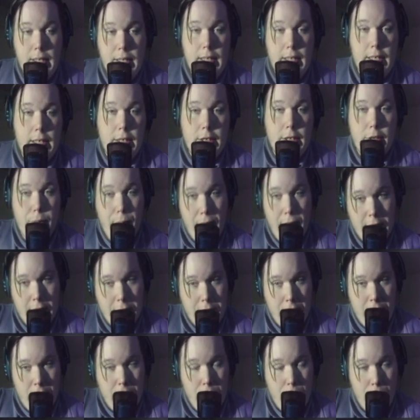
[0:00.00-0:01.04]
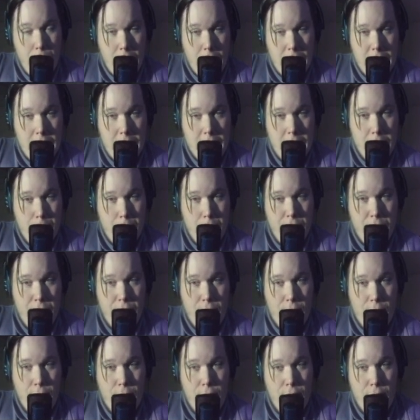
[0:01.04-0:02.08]
So make sure you watch this
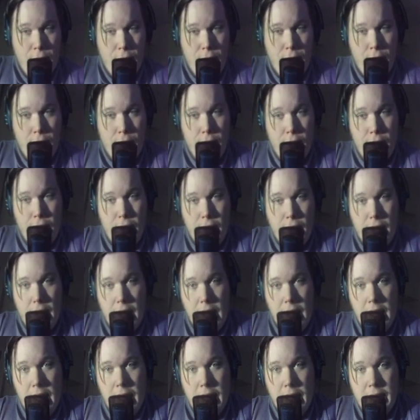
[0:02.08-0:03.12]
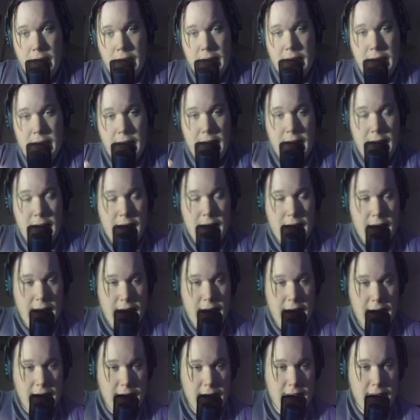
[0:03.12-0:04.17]
before listening to
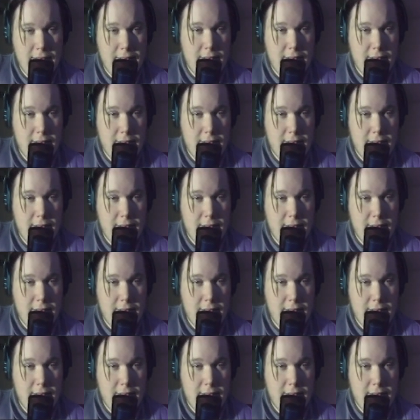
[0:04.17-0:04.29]
this